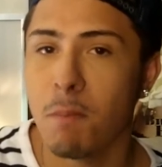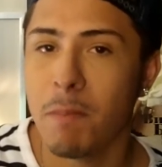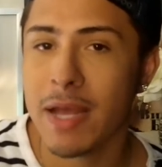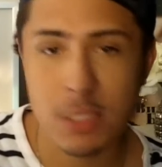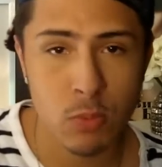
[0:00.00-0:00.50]
The
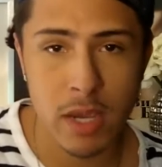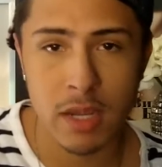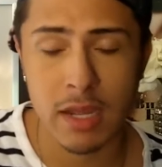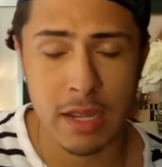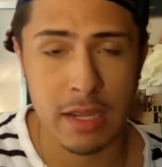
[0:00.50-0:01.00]
best
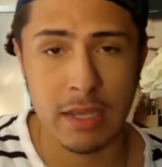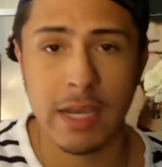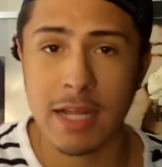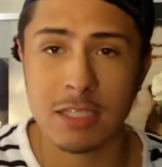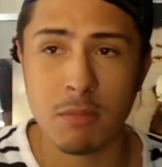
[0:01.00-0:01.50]
way to
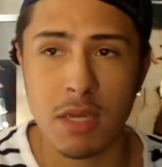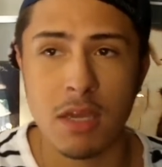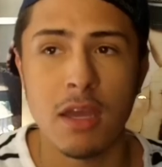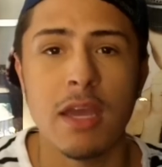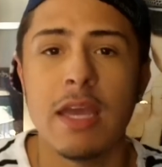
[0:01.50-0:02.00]
get to
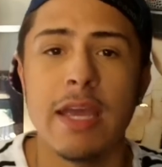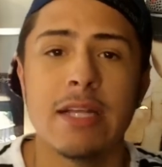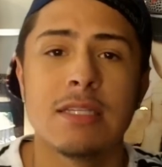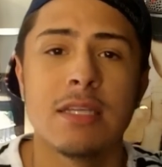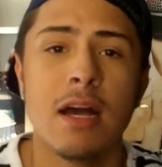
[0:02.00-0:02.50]
me
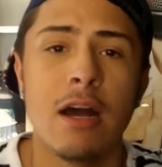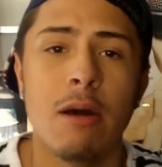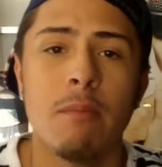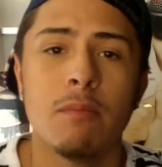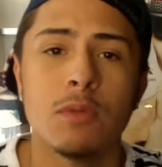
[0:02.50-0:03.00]
is to
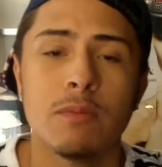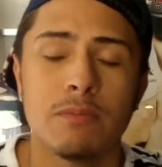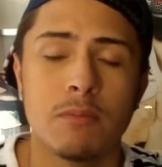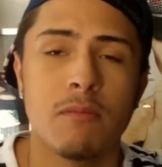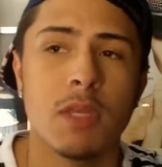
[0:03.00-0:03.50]
um,
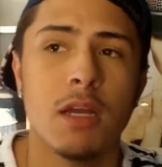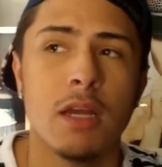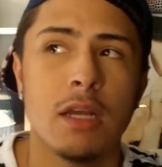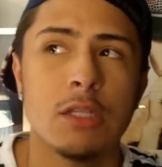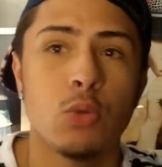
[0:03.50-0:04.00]

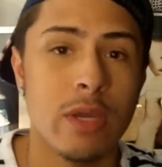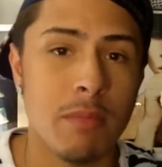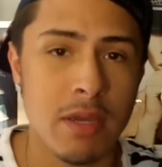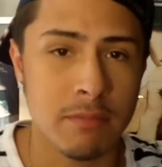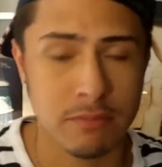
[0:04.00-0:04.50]

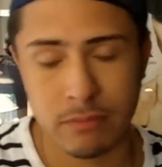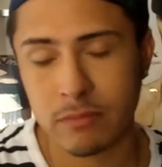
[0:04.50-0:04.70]
tweet me.